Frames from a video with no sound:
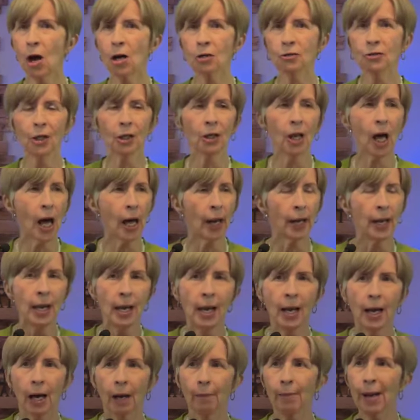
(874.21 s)
We talked a
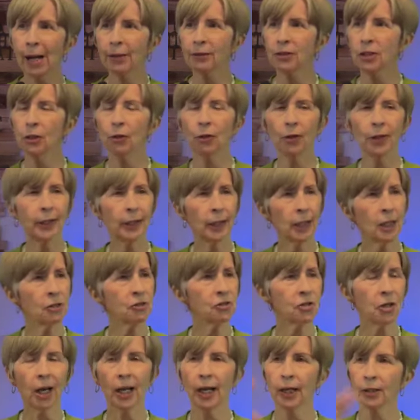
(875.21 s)
lot about
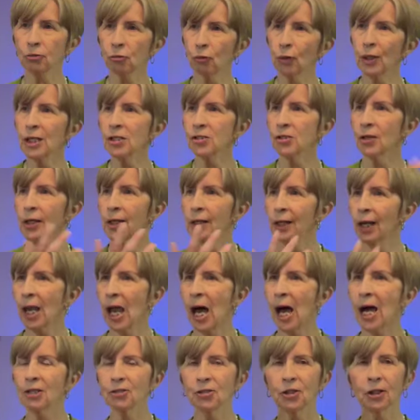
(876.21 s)
yielding intellect, reason,
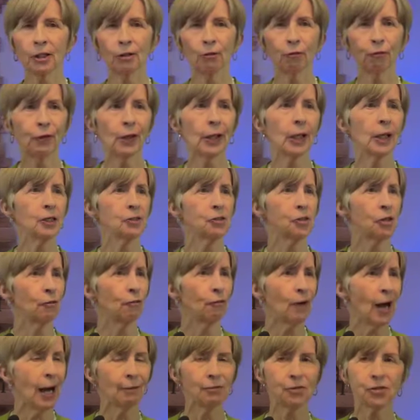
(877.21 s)
and logic, and
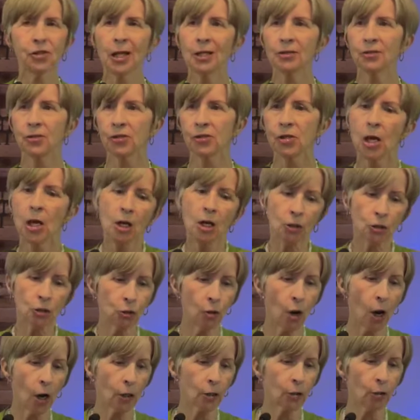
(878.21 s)
feelings, and 5 senses
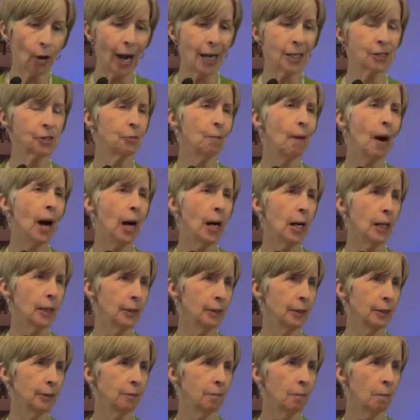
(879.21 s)
to our Christ
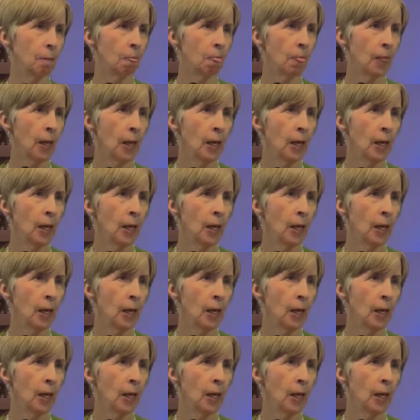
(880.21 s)
mind.